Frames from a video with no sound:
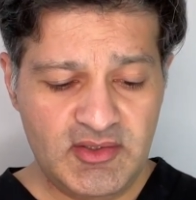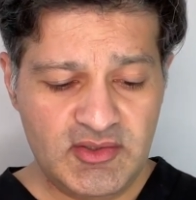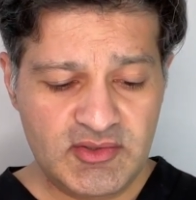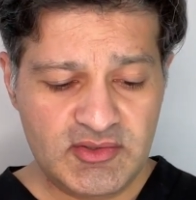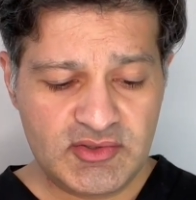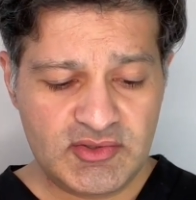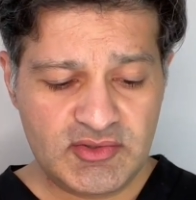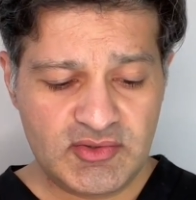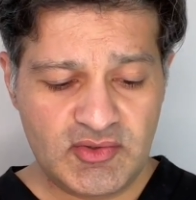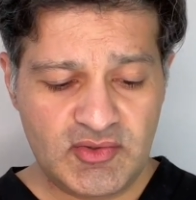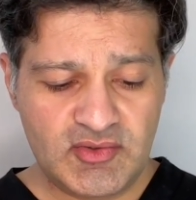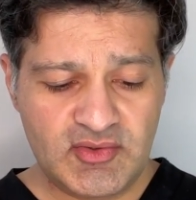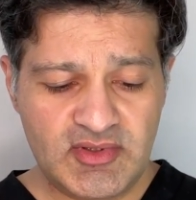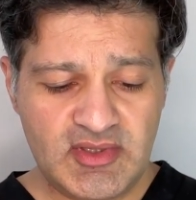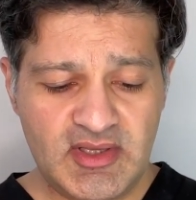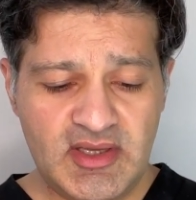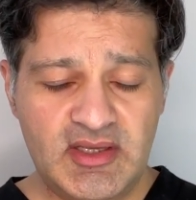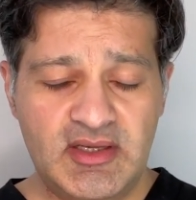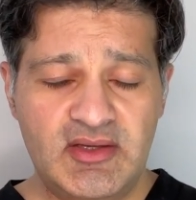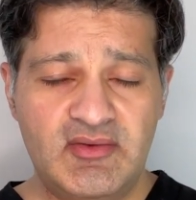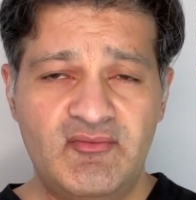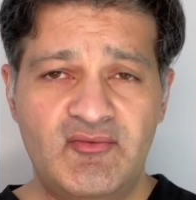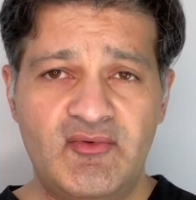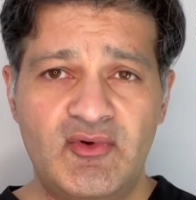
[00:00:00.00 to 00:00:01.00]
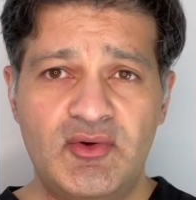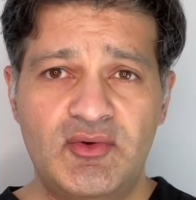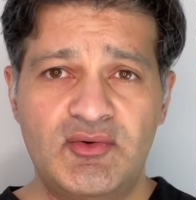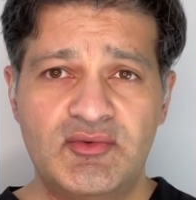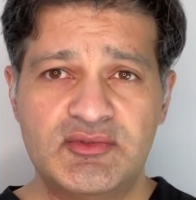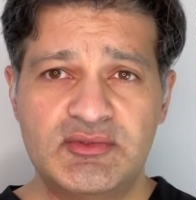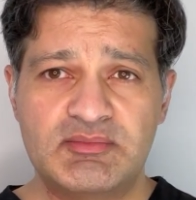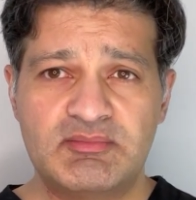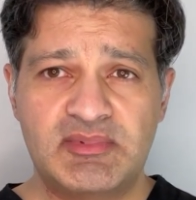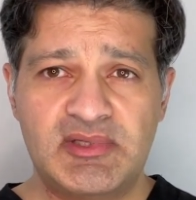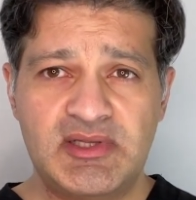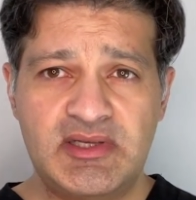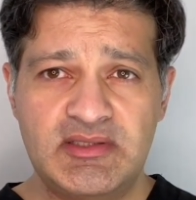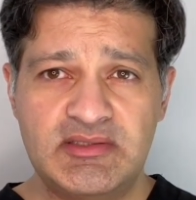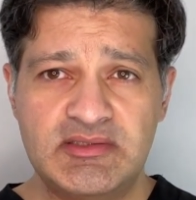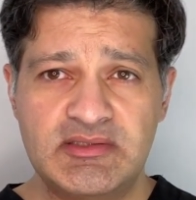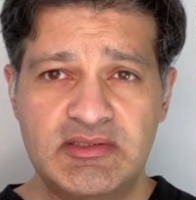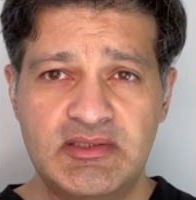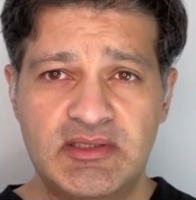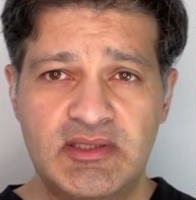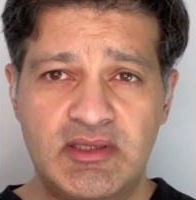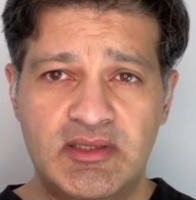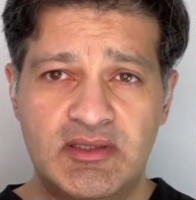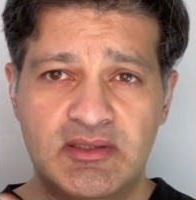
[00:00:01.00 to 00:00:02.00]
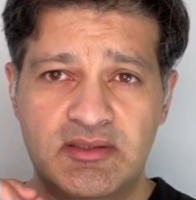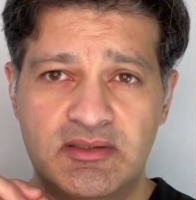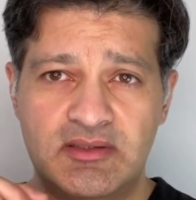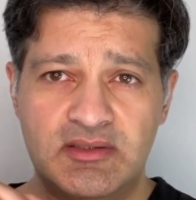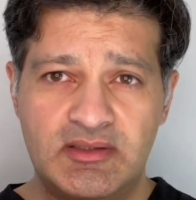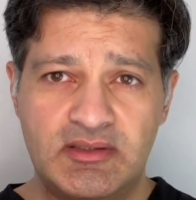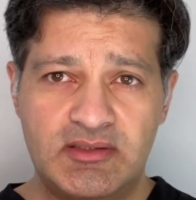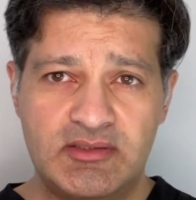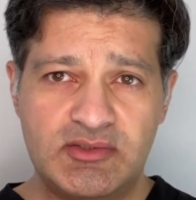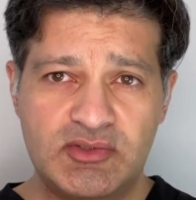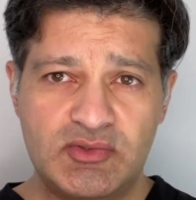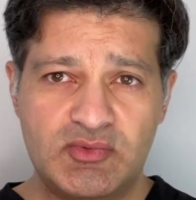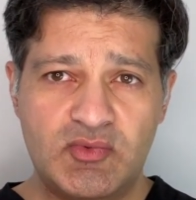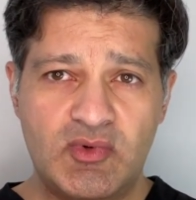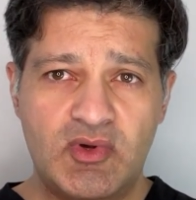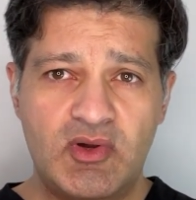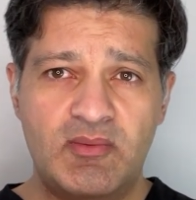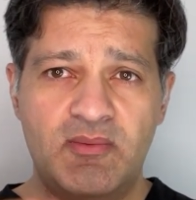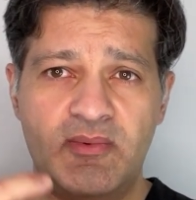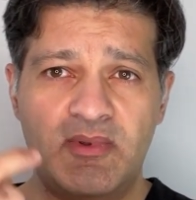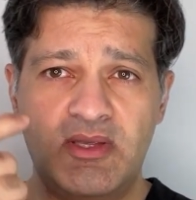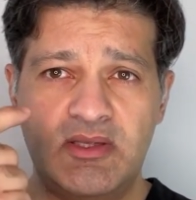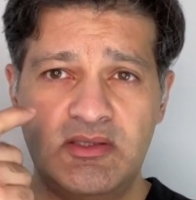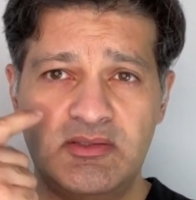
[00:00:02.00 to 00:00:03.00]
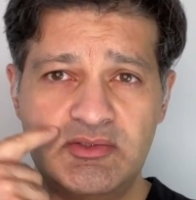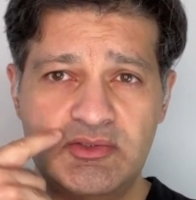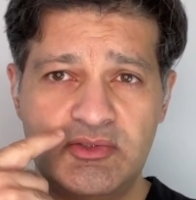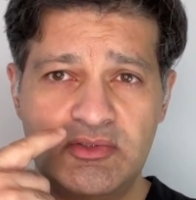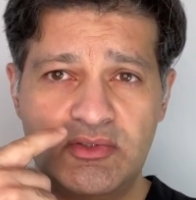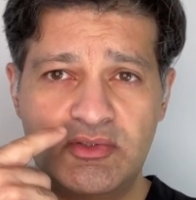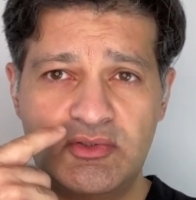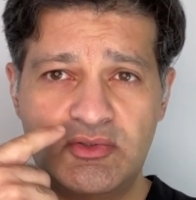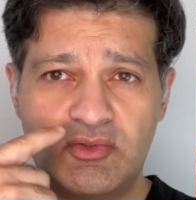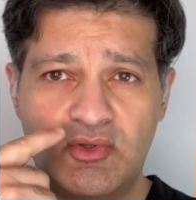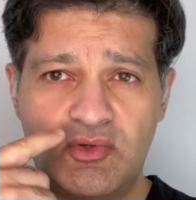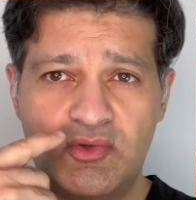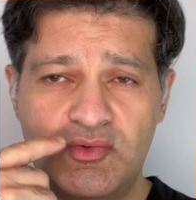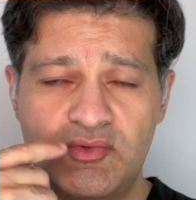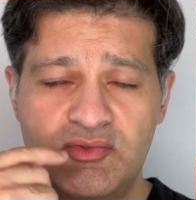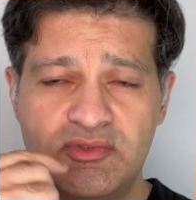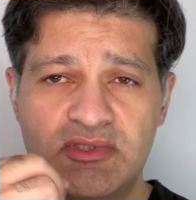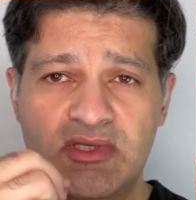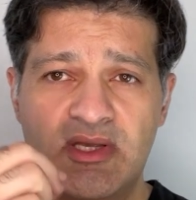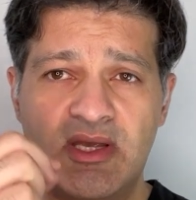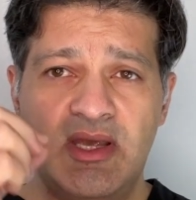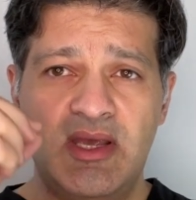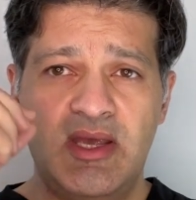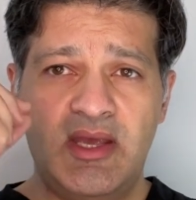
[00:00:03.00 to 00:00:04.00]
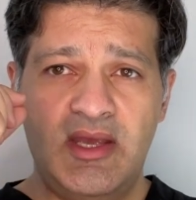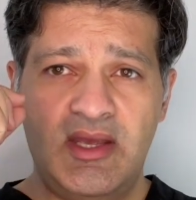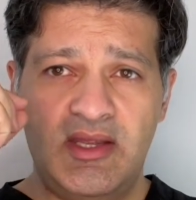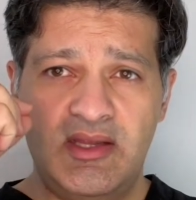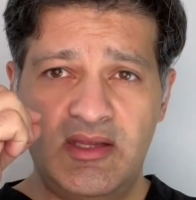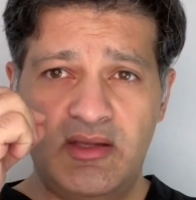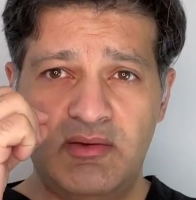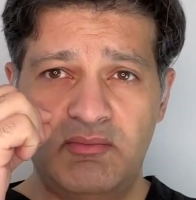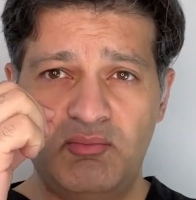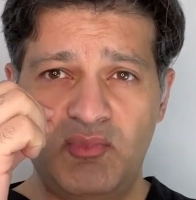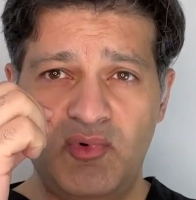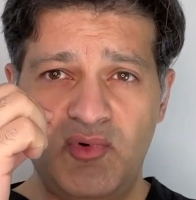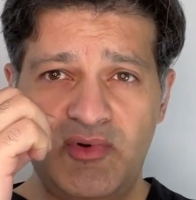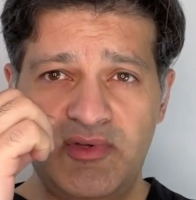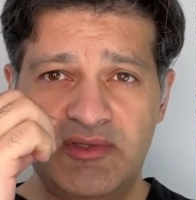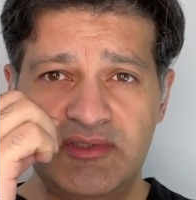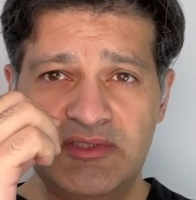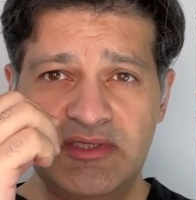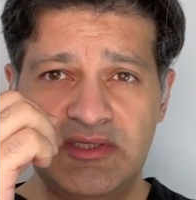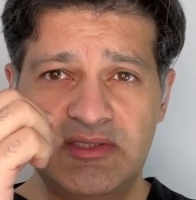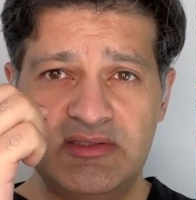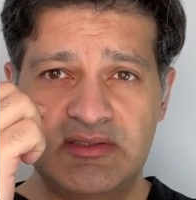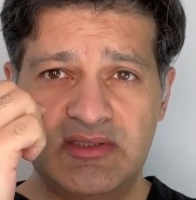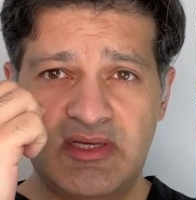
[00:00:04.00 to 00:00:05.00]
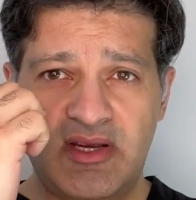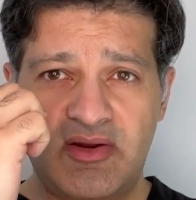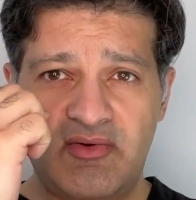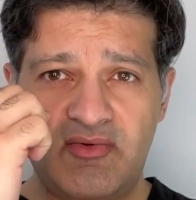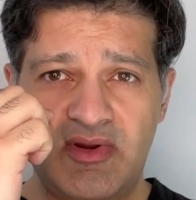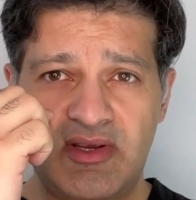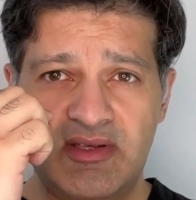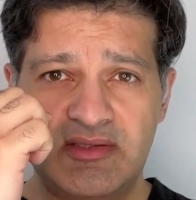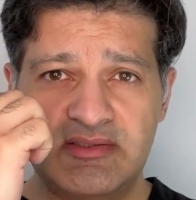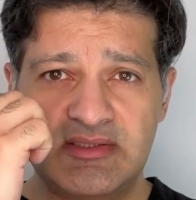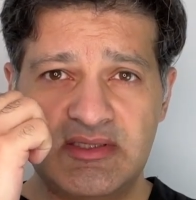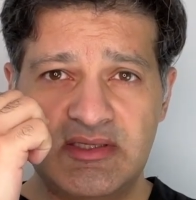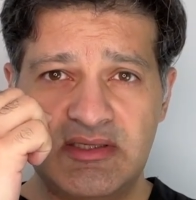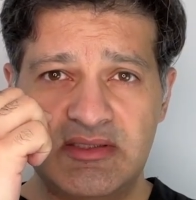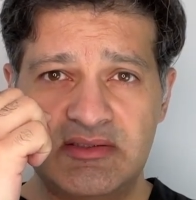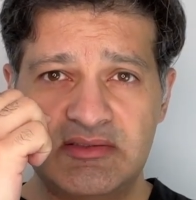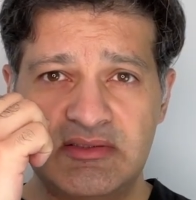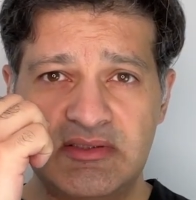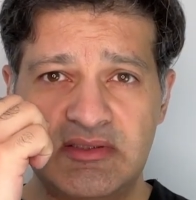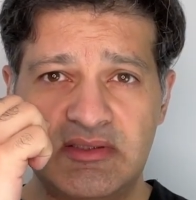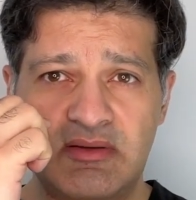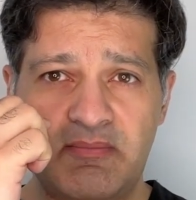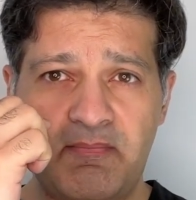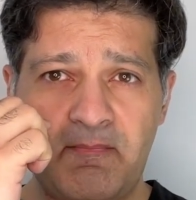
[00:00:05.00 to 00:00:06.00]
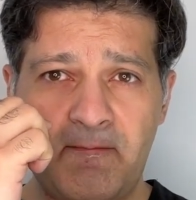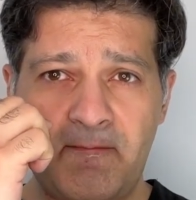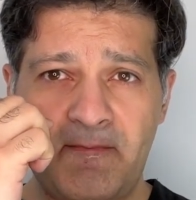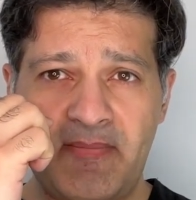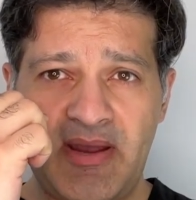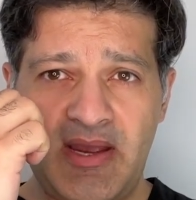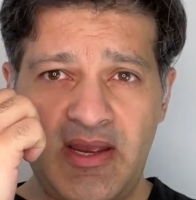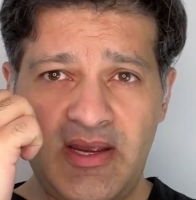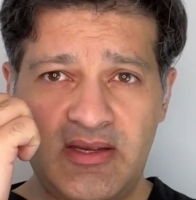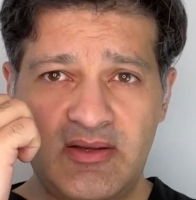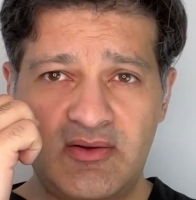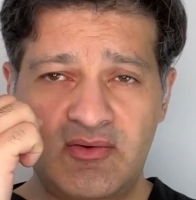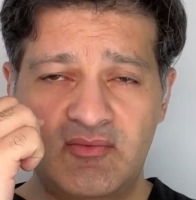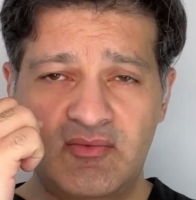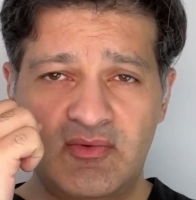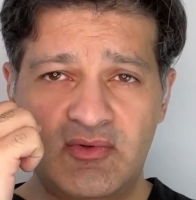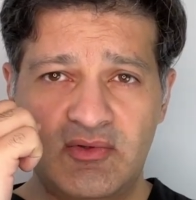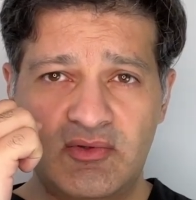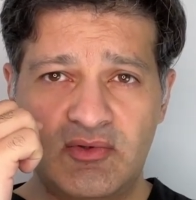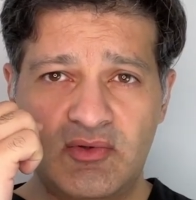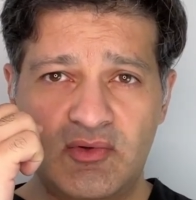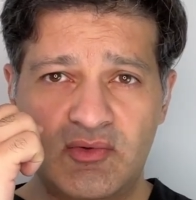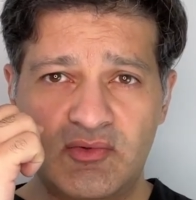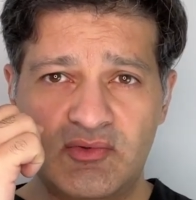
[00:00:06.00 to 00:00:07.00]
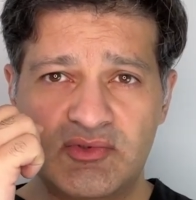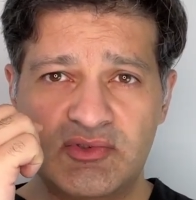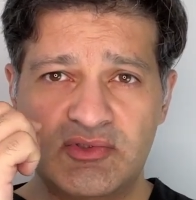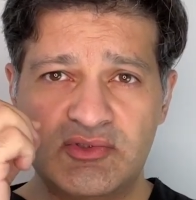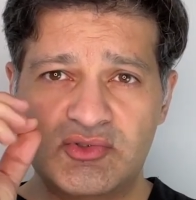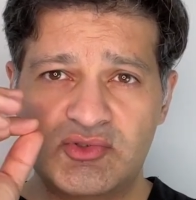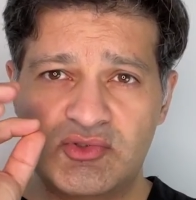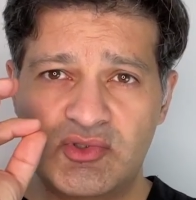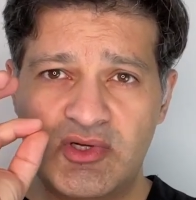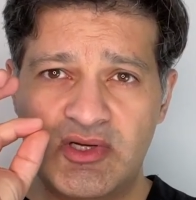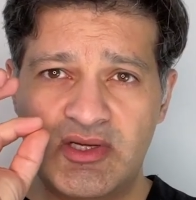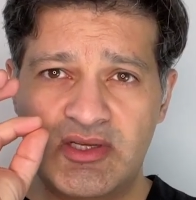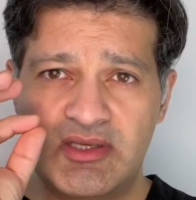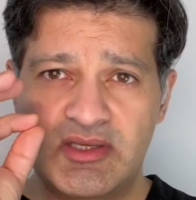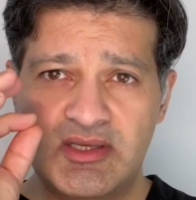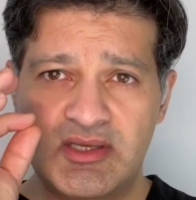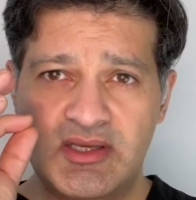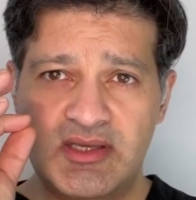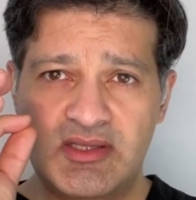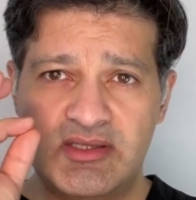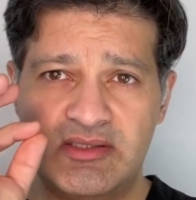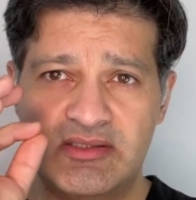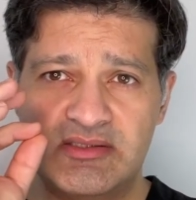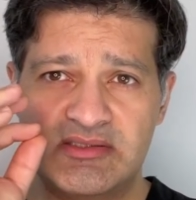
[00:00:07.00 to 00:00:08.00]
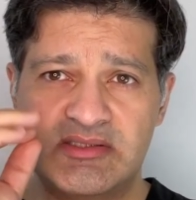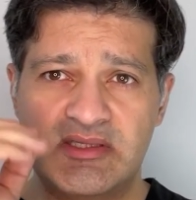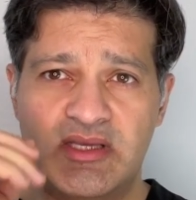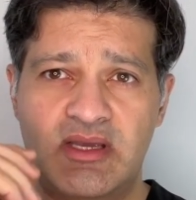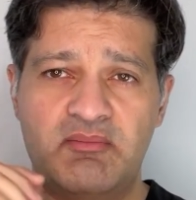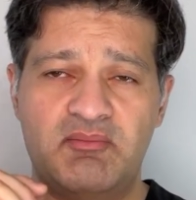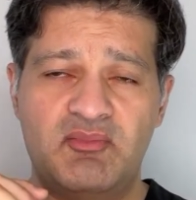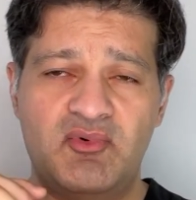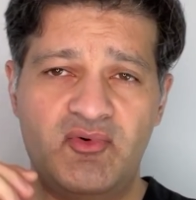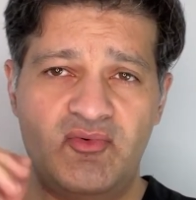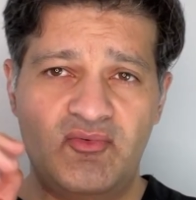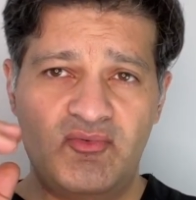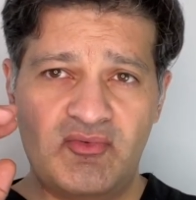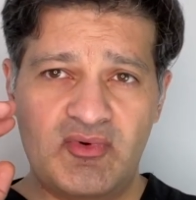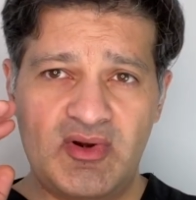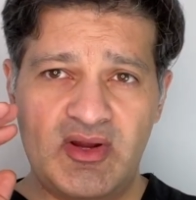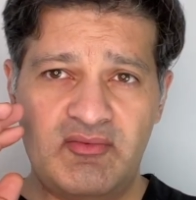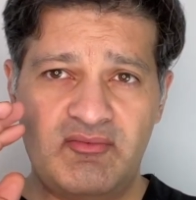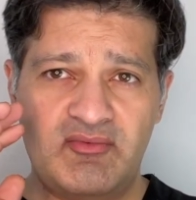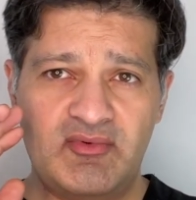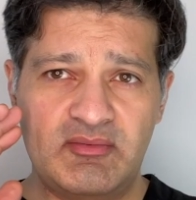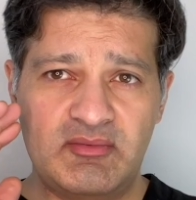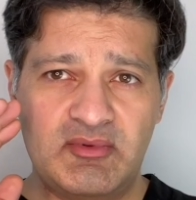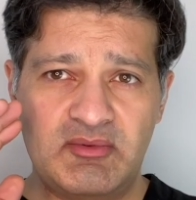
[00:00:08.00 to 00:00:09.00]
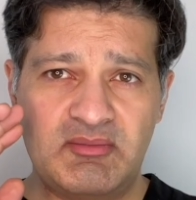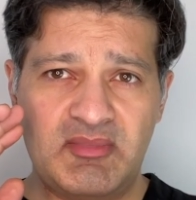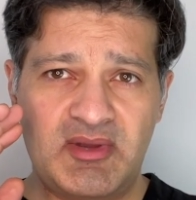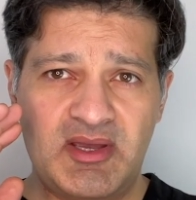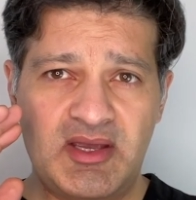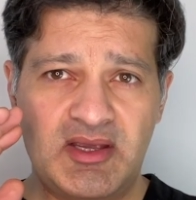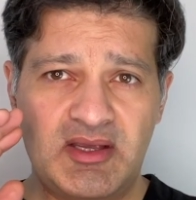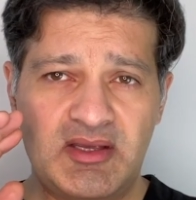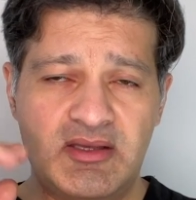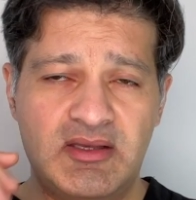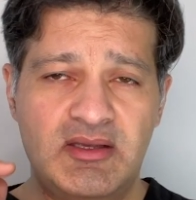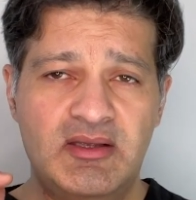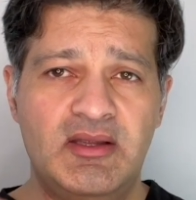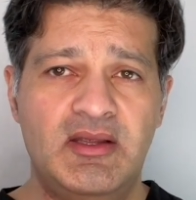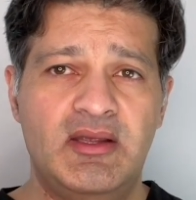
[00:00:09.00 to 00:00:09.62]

So that involves placing the swab into the nose and then pointing and directing it to the back of the nose to try and get the sample right from the back.